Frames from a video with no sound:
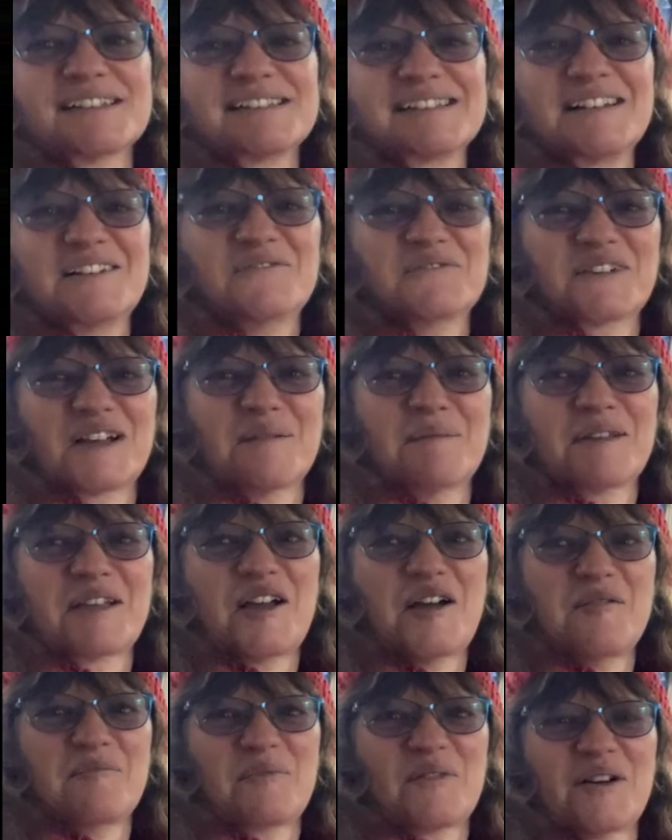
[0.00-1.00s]
stuff coming
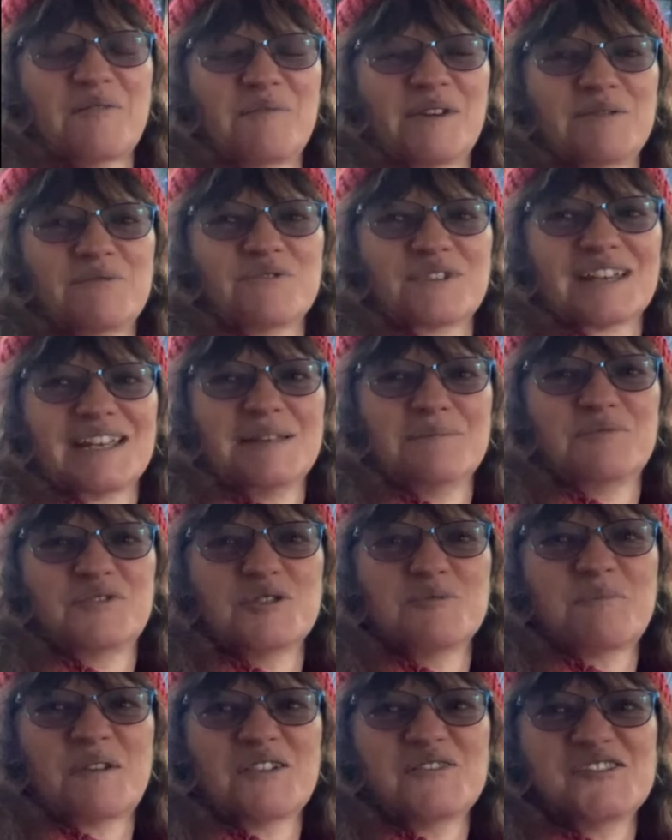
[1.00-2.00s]
up and we will keep you
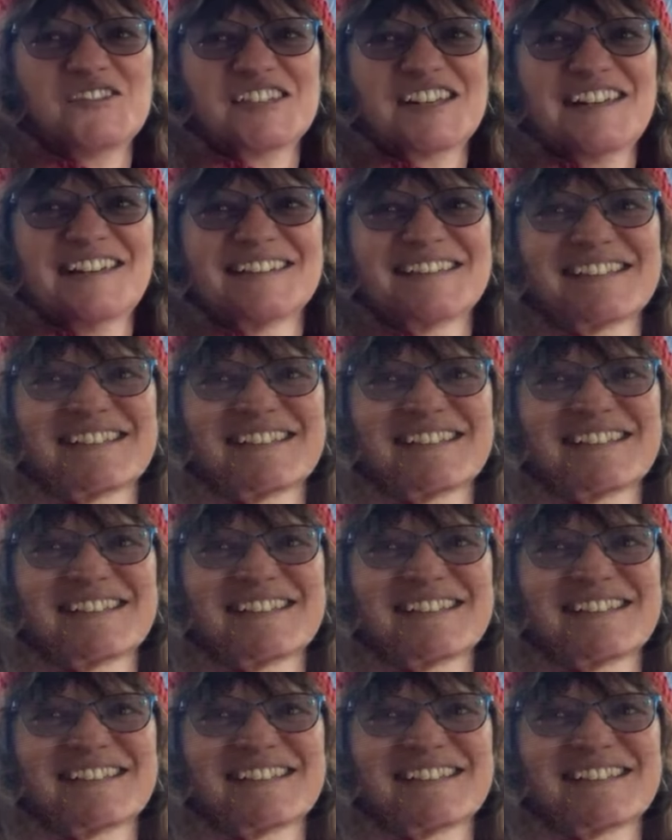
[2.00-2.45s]
posted.